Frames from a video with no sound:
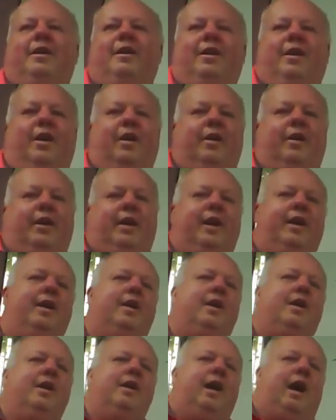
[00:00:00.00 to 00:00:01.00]
Okay,
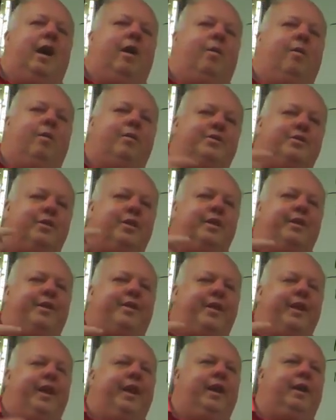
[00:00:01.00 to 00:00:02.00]
I want you to
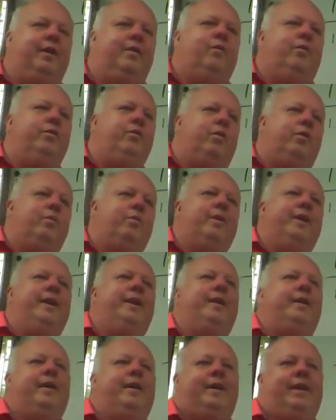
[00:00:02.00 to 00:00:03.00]
think. Well, normally
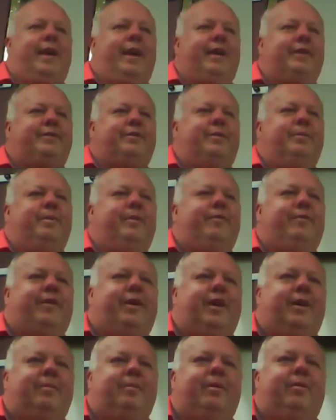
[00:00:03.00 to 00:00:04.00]
in a classroom
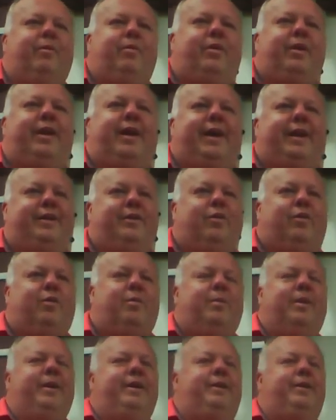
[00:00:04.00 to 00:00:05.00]
environment, what I
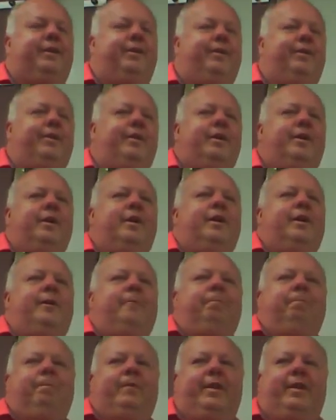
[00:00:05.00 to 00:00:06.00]
normally do
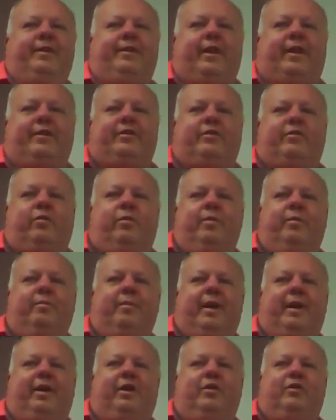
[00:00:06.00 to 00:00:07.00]
is I
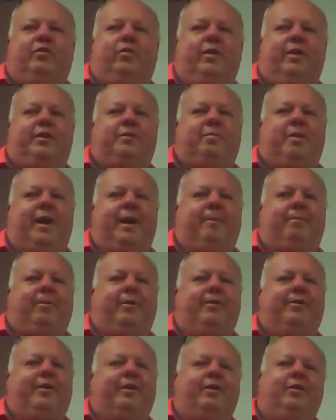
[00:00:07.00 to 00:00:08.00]
make you switch
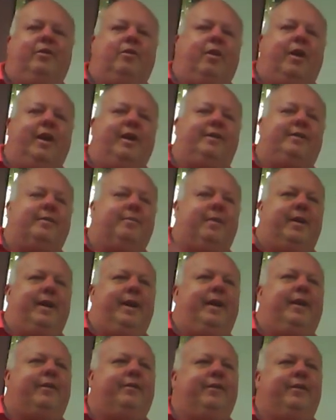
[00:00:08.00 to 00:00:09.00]
papers and grade somebody
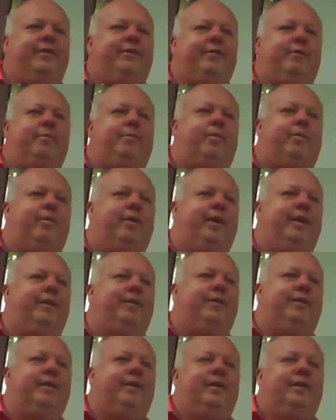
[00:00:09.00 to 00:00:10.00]
else's for points.